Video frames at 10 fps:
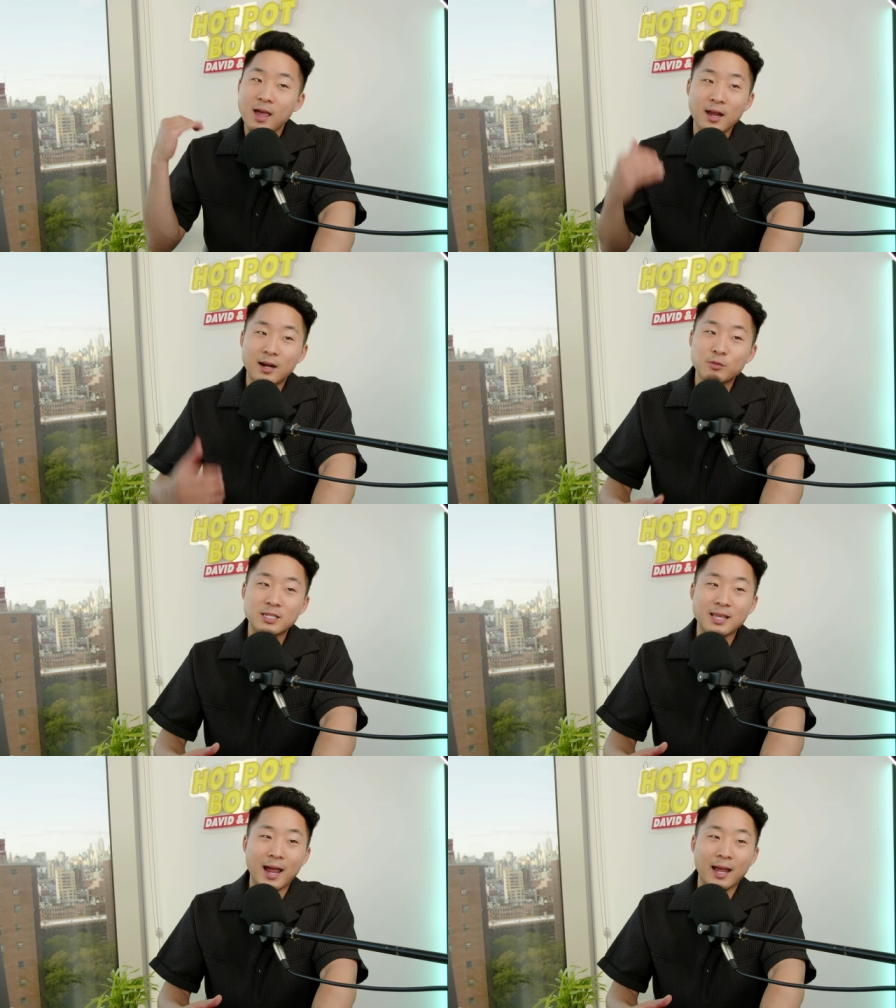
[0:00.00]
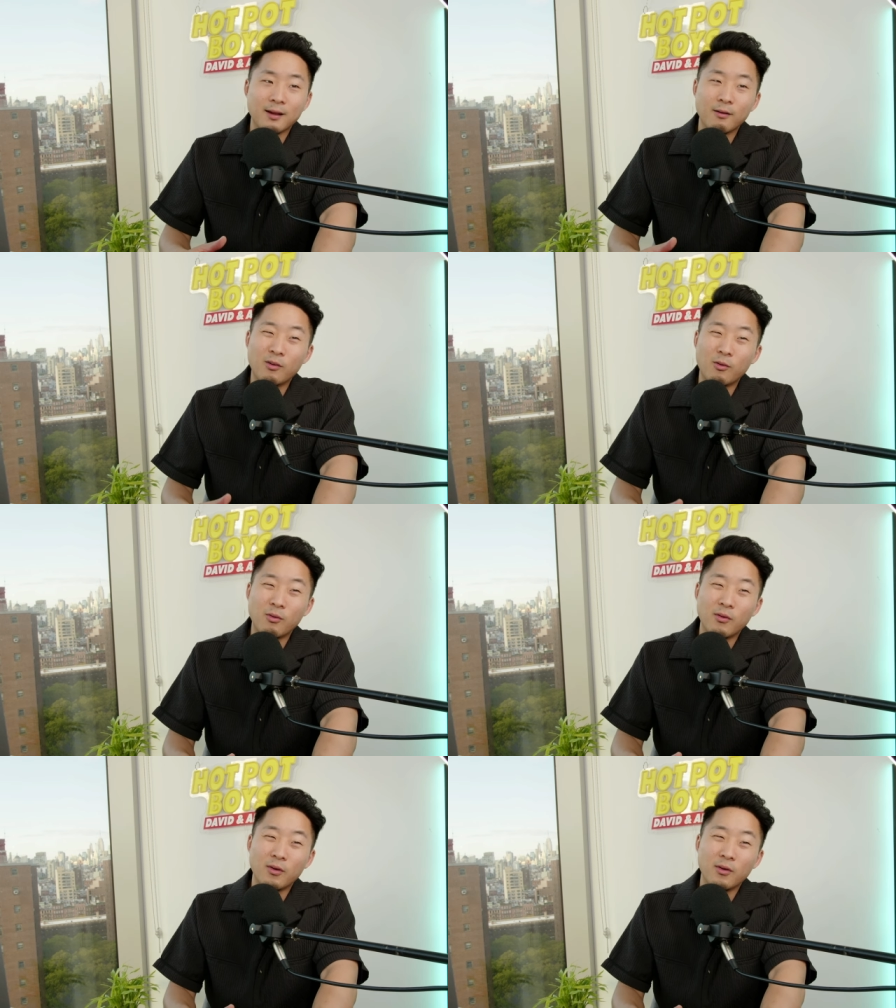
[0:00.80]
And I'm just like,
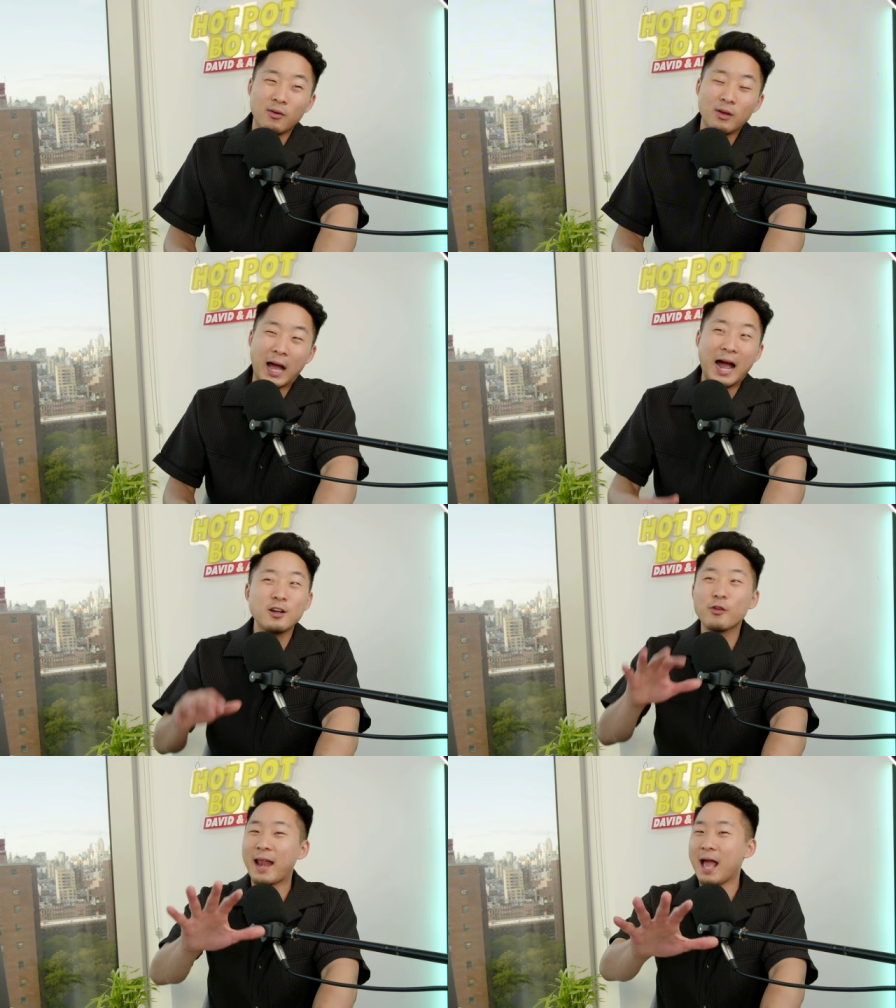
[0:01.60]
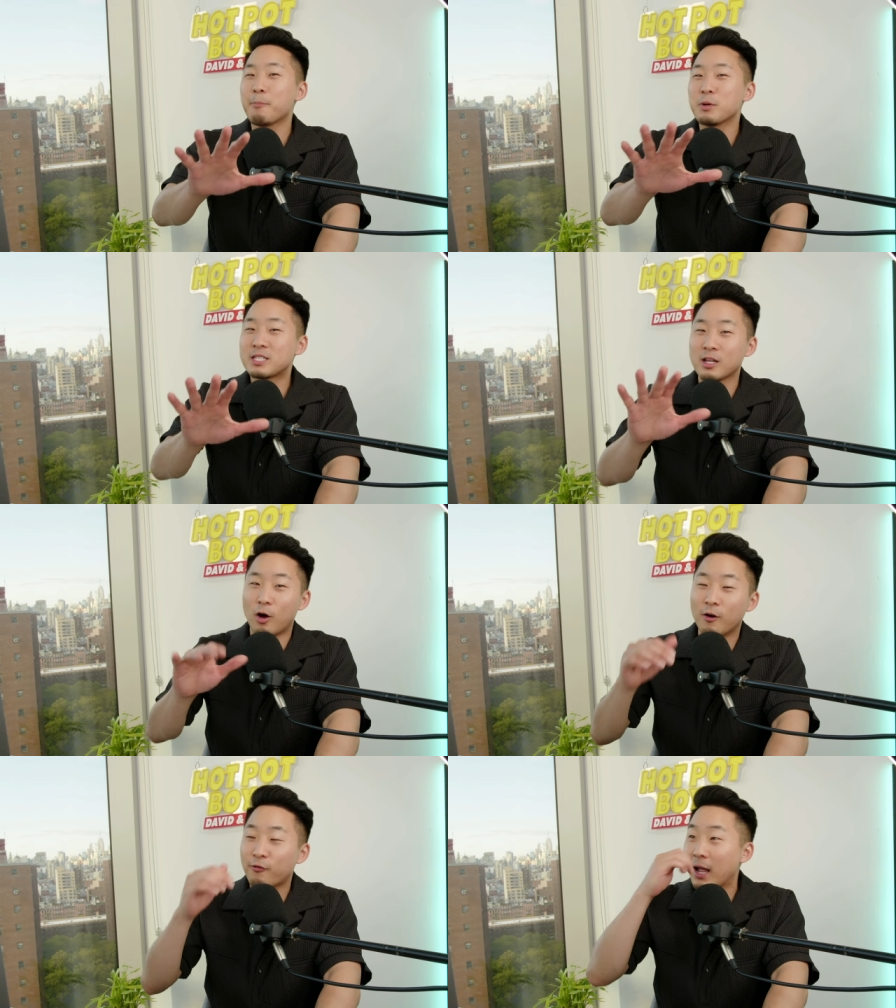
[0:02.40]
I know that happens in
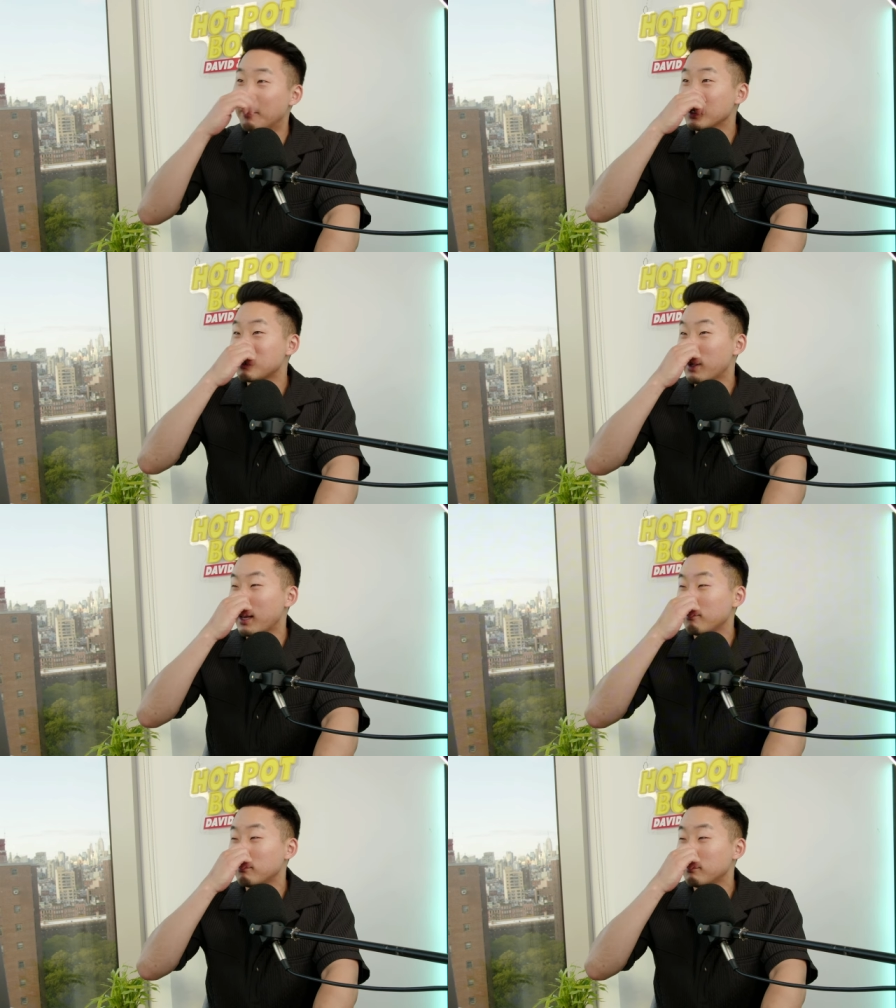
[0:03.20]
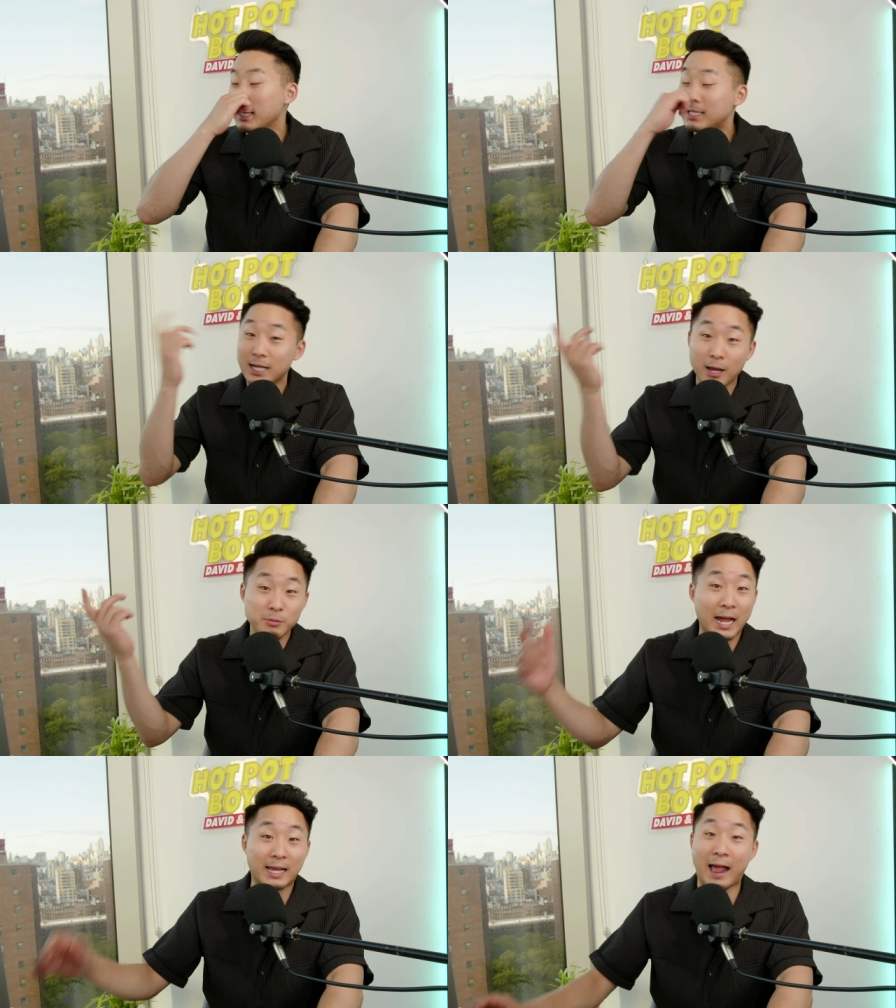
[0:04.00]
all families, but it
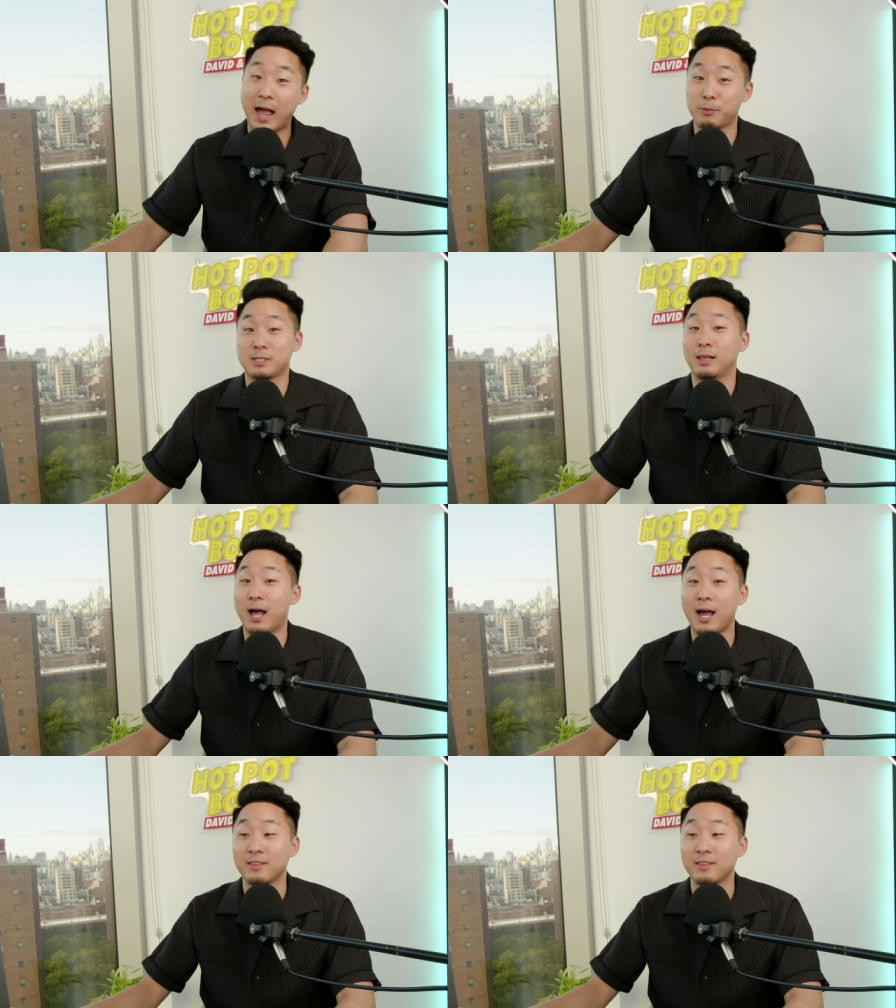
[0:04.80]
seems like it happens a lot